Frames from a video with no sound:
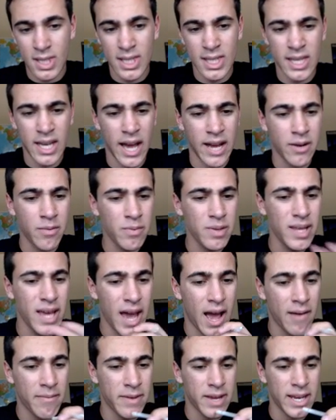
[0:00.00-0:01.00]
don't really
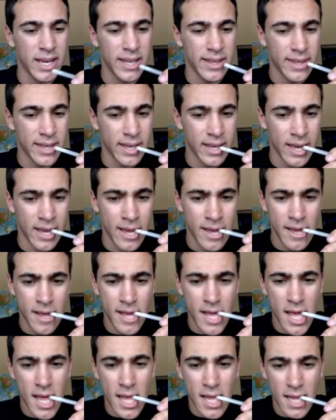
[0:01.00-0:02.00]
have anything
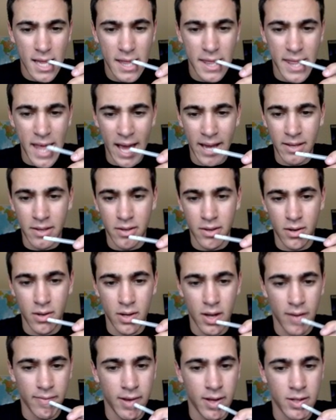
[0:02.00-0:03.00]
that
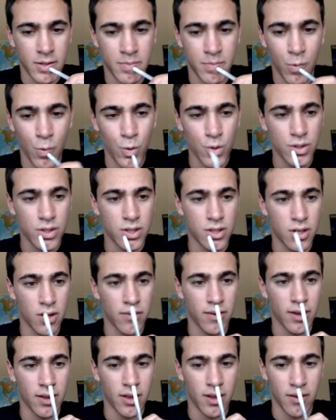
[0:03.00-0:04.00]
good. I've got Boris the
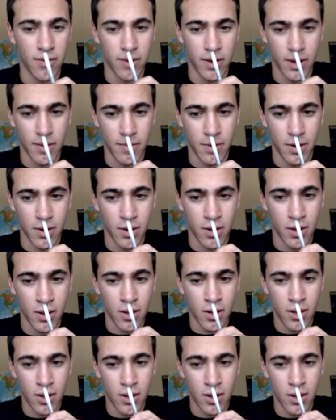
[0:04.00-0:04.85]
Soviet Love Hammer.